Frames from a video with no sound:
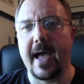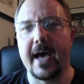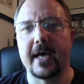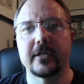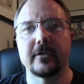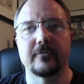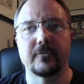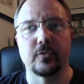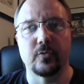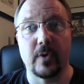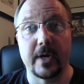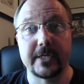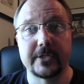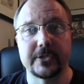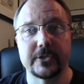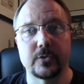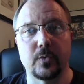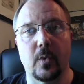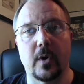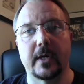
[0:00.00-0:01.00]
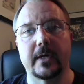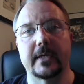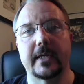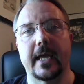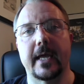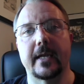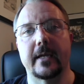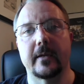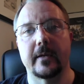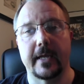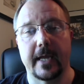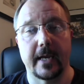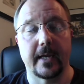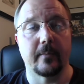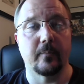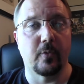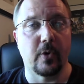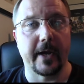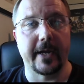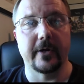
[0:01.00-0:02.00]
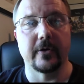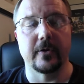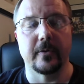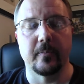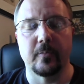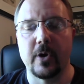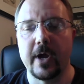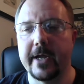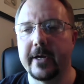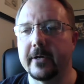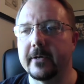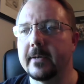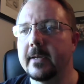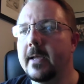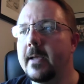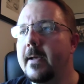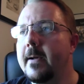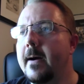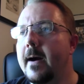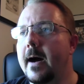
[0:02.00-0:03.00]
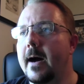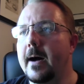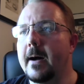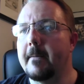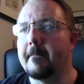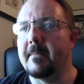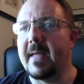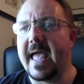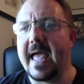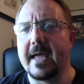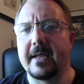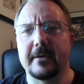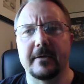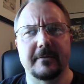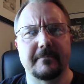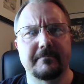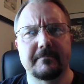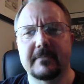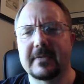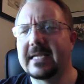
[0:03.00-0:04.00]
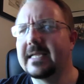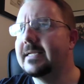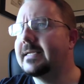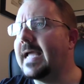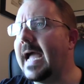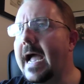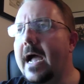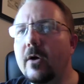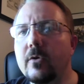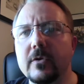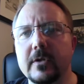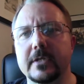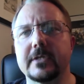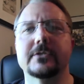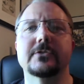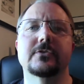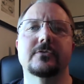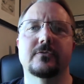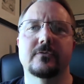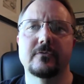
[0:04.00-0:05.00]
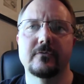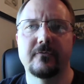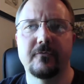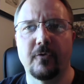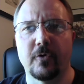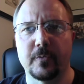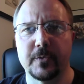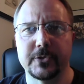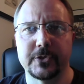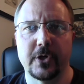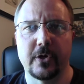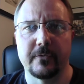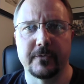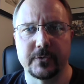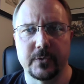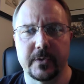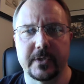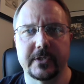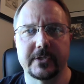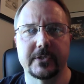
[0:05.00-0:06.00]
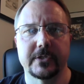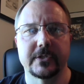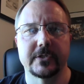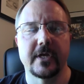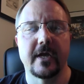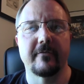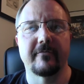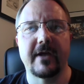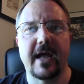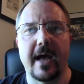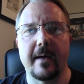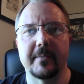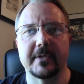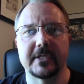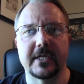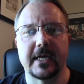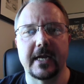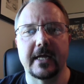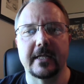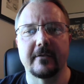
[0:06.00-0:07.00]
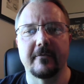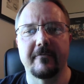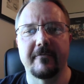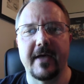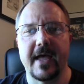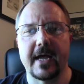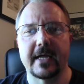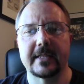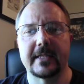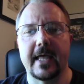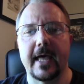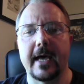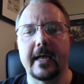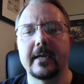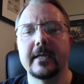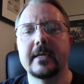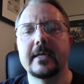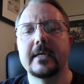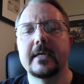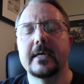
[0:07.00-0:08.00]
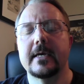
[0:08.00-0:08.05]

path of the righteous one getting brighter and brighter. And countless former Jehovah's Witnesses have commented on the fact that